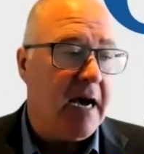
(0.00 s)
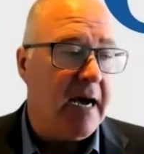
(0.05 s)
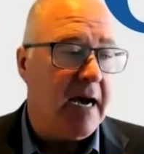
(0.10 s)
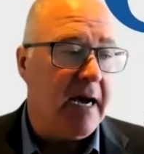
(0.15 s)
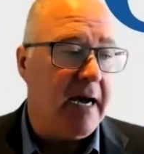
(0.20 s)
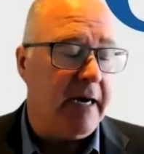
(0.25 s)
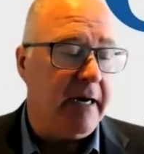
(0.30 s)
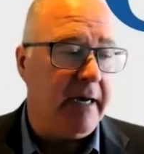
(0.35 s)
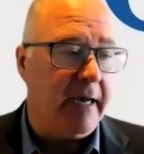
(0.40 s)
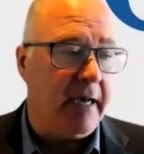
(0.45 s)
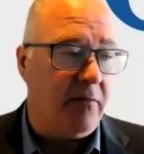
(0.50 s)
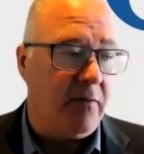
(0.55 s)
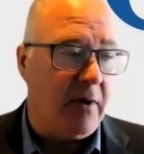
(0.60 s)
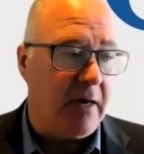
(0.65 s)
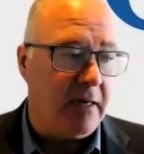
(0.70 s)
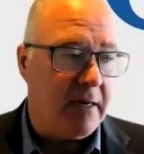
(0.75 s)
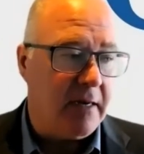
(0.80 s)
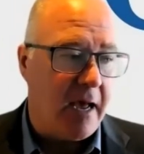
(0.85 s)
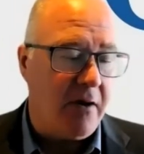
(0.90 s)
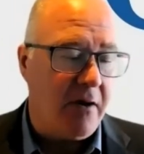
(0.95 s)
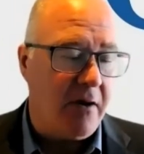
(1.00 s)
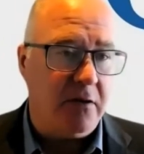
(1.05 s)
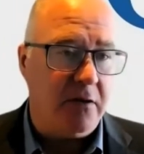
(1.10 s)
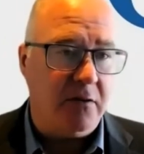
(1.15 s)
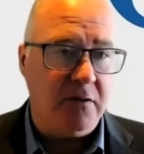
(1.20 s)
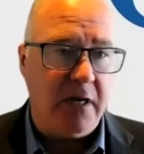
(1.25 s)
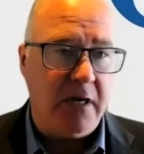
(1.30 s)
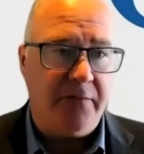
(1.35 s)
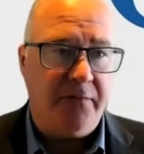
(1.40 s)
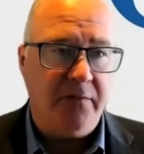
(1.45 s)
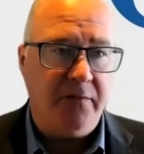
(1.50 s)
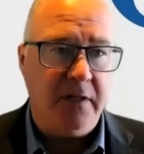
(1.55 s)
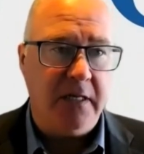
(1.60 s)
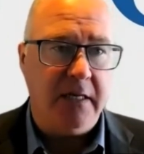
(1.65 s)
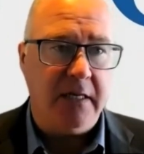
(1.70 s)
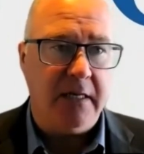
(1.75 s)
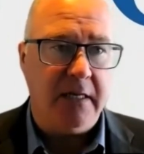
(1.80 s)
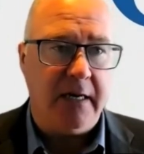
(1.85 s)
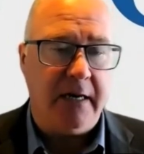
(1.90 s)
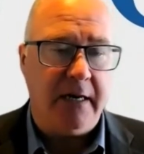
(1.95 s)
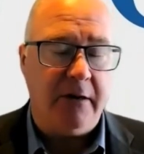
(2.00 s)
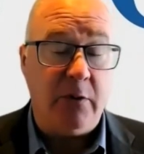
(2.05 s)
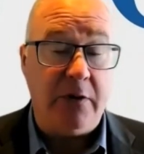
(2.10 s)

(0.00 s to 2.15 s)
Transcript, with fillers: Uh, and right now, you know, definitely uh,